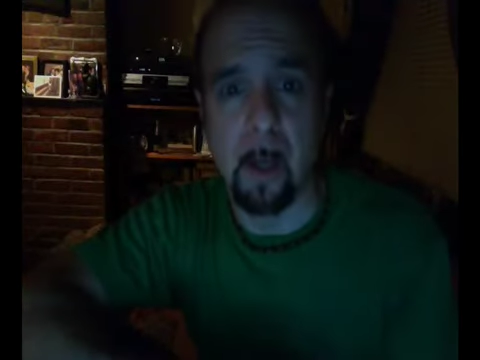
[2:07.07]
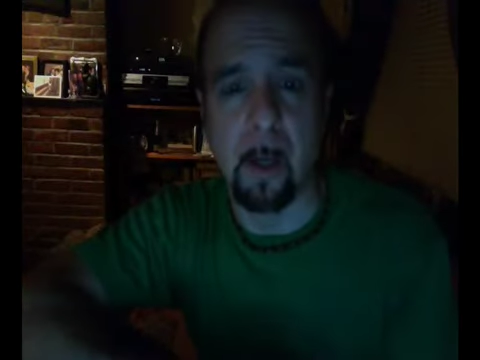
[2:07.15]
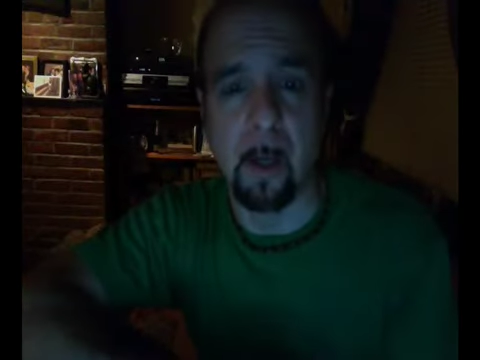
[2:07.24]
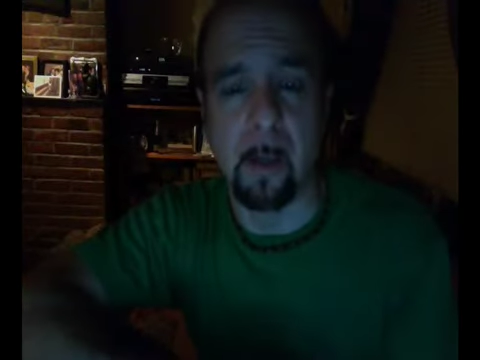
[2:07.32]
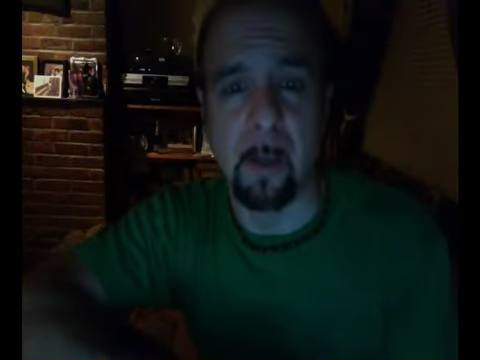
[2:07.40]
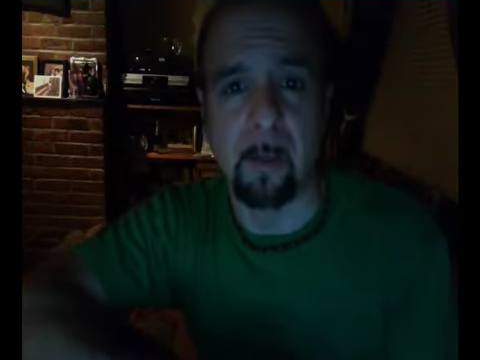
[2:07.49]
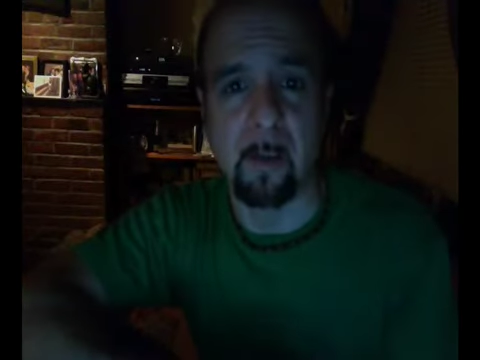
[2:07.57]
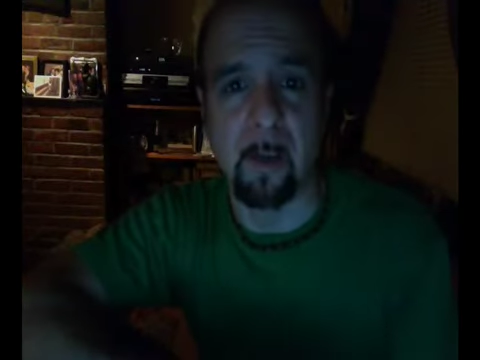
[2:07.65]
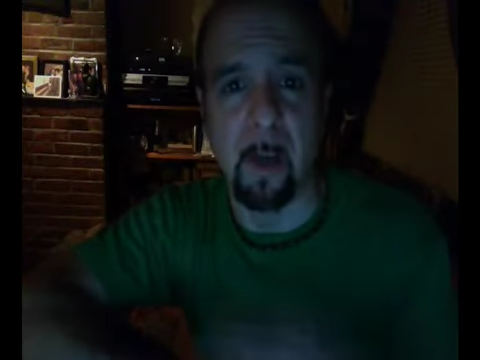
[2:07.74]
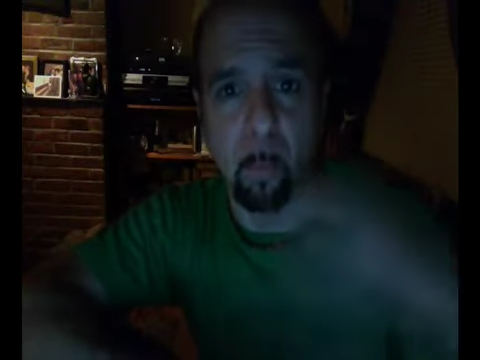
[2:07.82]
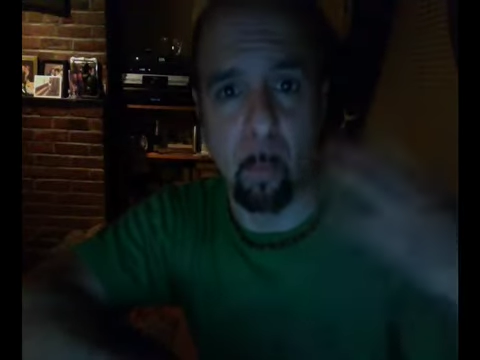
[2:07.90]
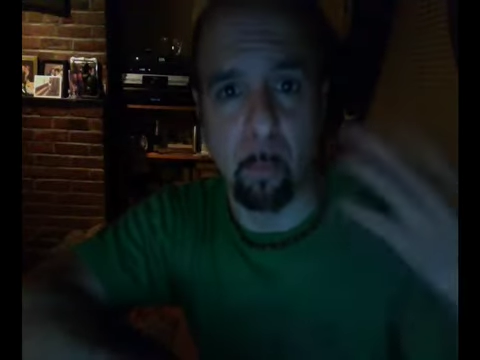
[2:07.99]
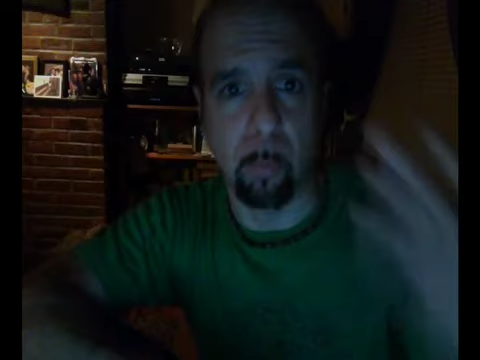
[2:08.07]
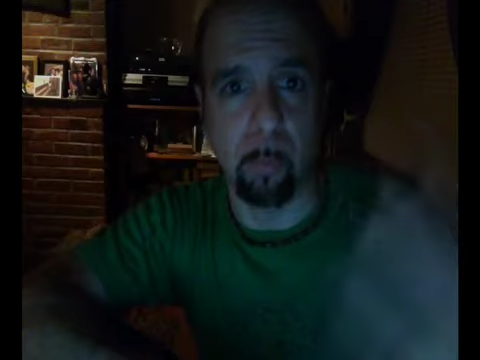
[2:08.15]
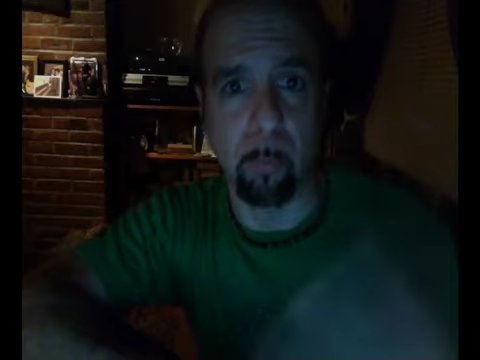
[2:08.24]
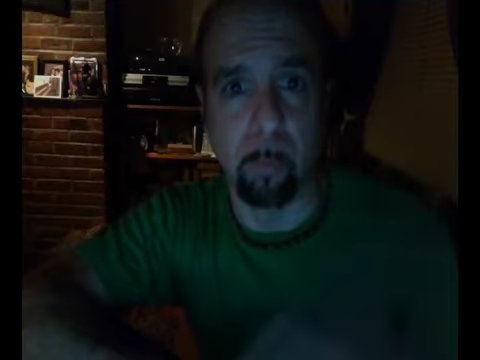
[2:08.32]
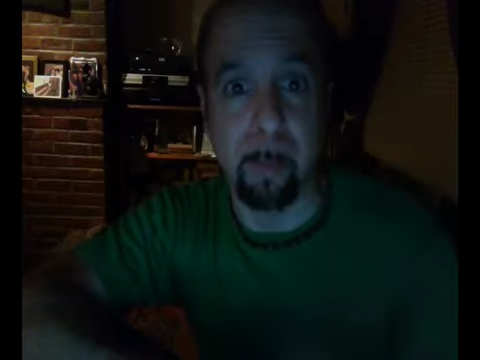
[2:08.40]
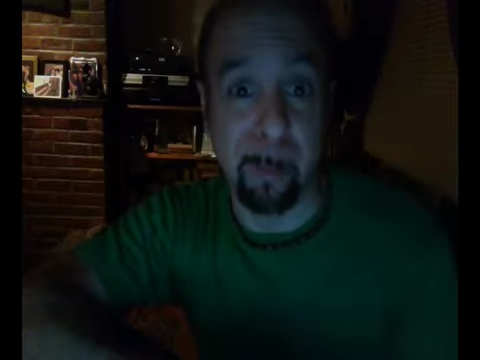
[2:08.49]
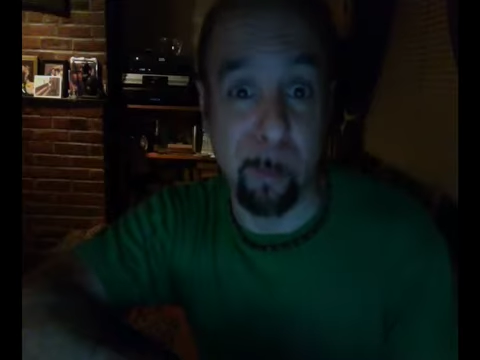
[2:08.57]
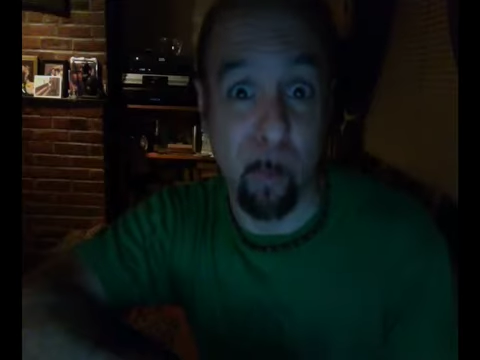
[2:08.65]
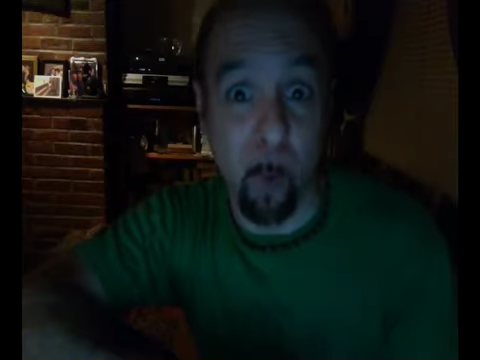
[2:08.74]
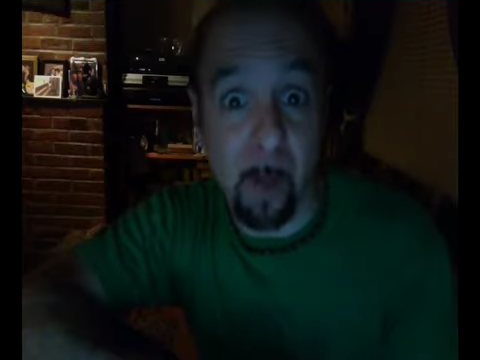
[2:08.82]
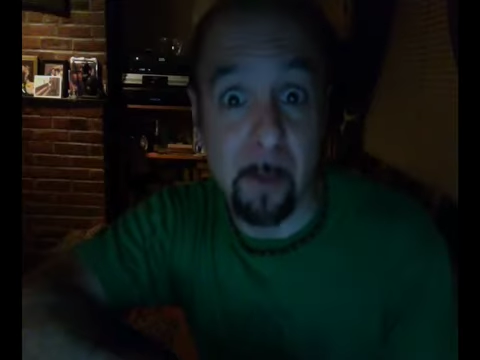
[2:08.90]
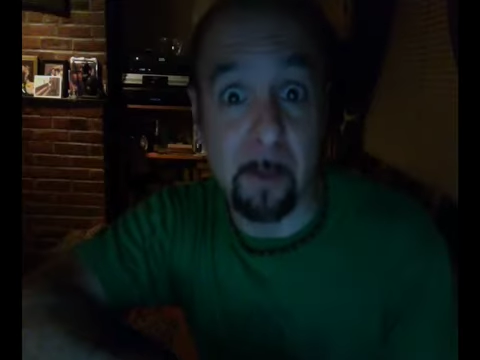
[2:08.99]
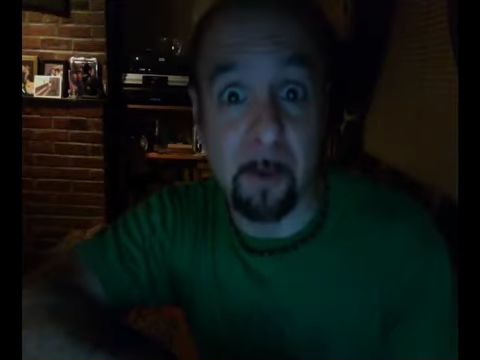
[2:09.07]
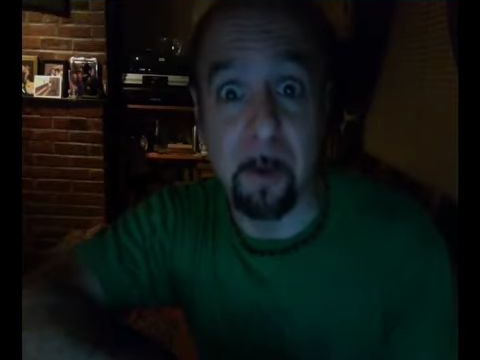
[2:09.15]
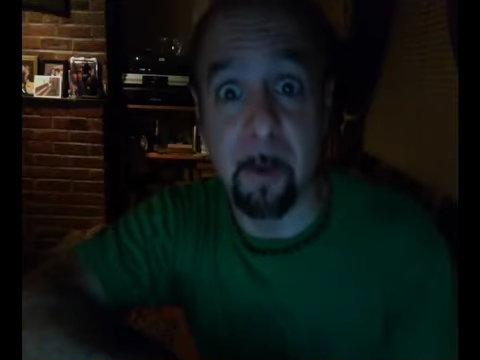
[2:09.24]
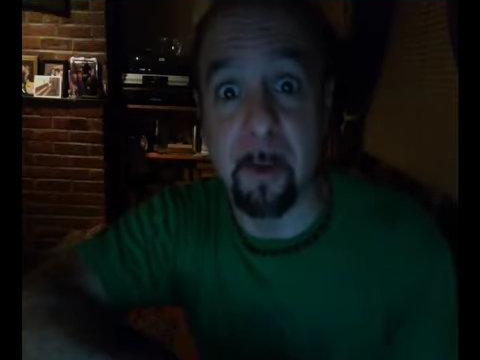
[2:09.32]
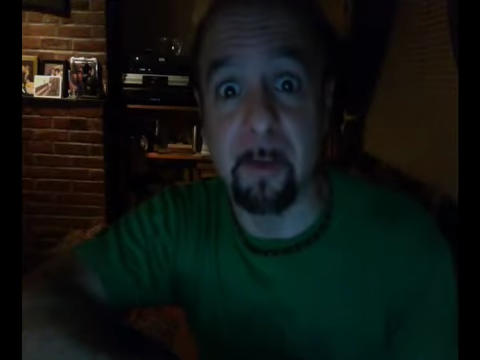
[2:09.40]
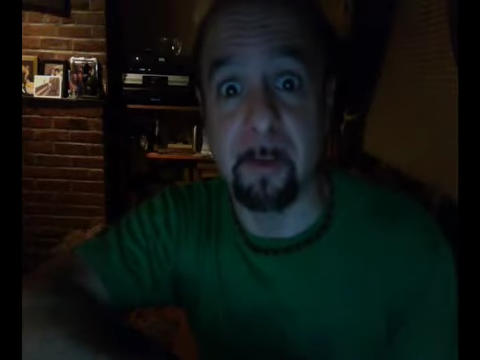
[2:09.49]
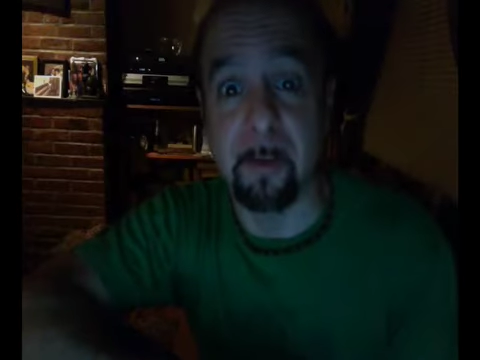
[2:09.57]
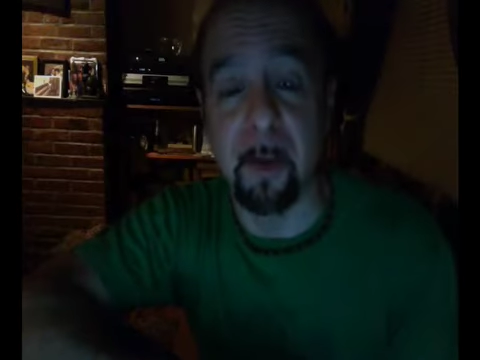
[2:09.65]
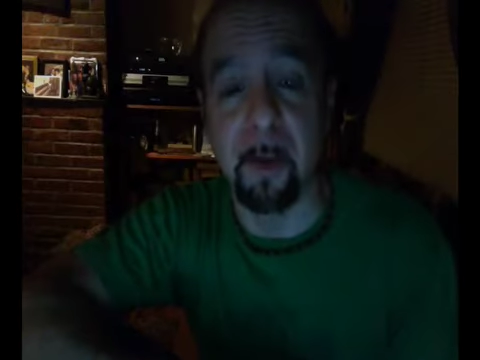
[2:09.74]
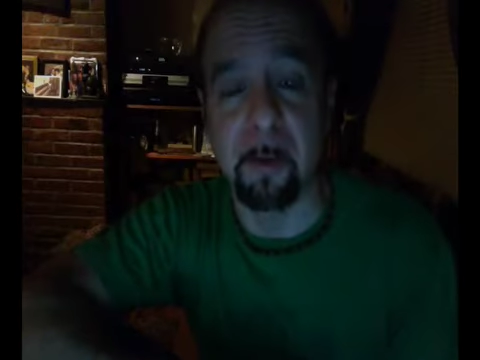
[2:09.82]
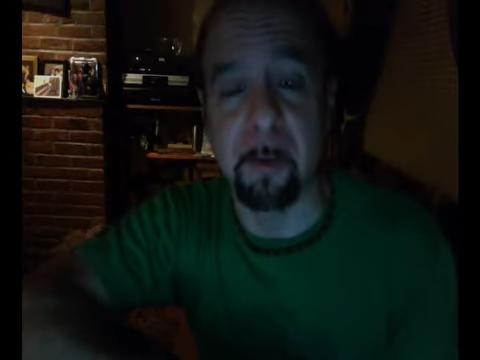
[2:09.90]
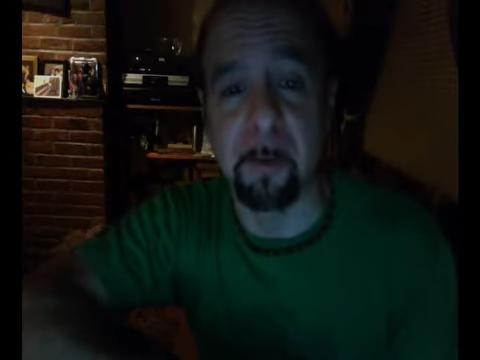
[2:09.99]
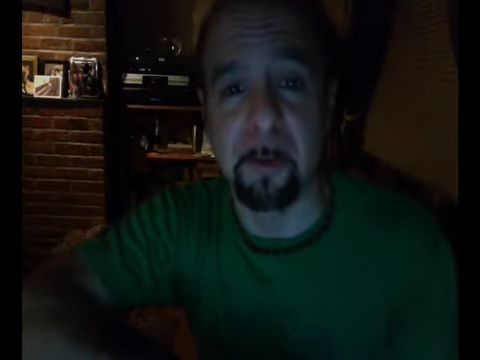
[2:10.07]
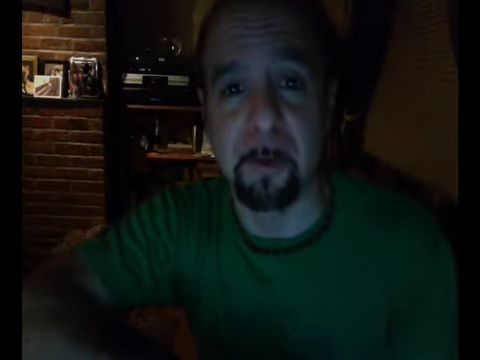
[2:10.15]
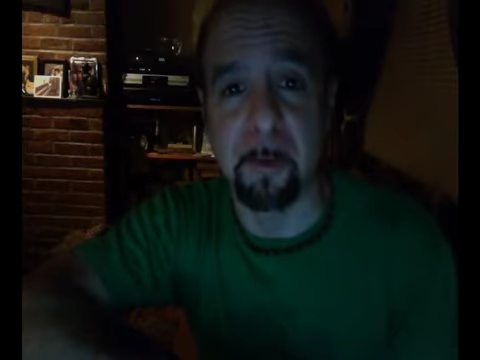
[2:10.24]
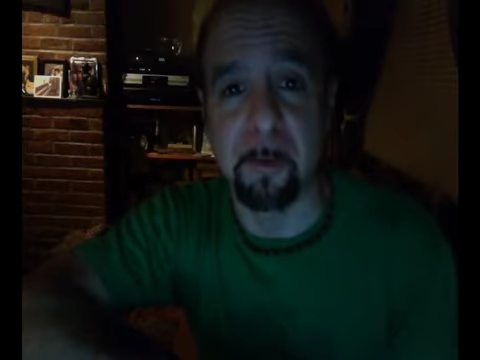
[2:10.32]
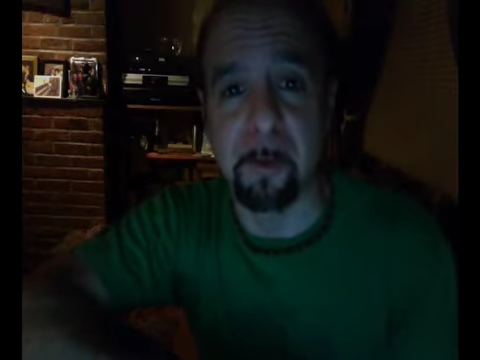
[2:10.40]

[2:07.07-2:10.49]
I think it's gotten maybe wilder as I've gotten older,